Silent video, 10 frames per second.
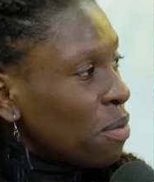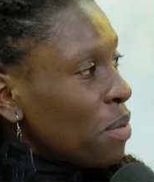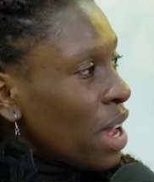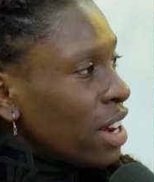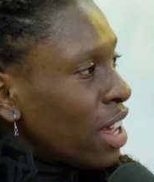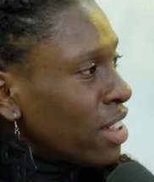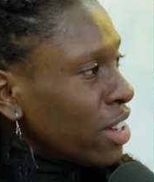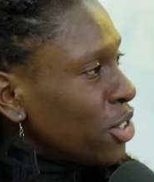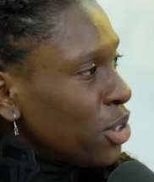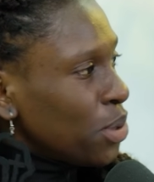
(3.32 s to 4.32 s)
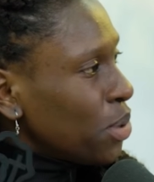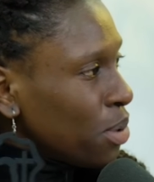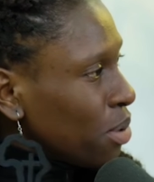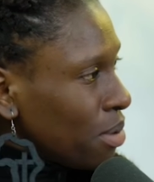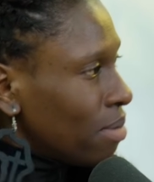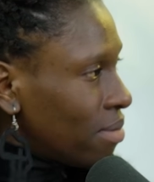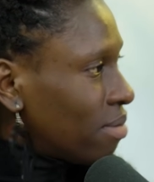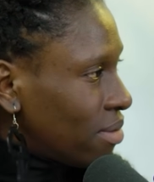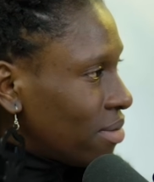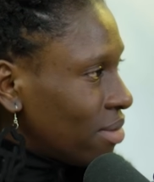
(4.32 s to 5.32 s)
men are the new.
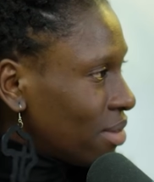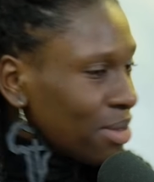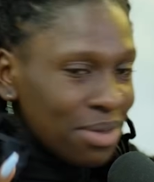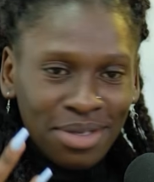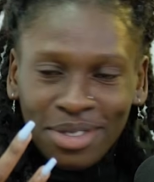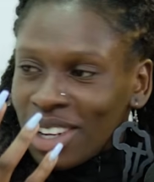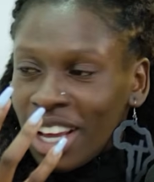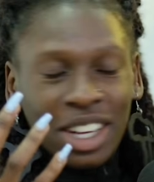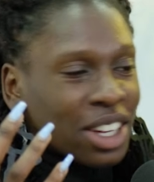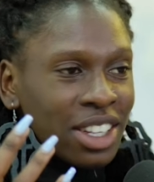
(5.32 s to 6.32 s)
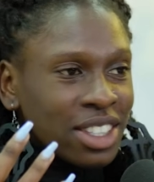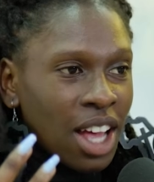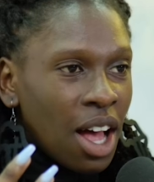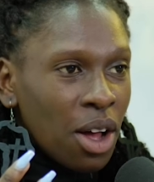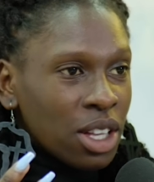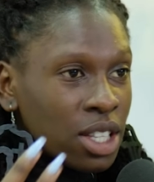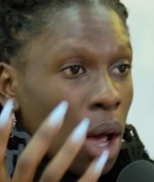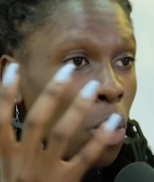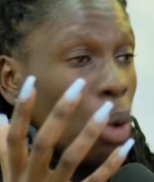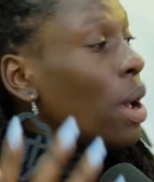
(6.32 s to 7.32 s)
Like it's a
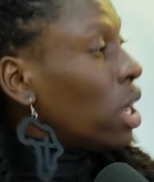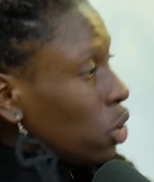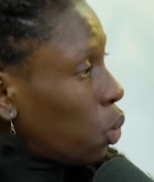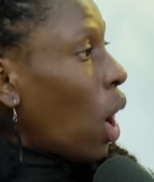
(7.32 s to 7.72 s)
woman's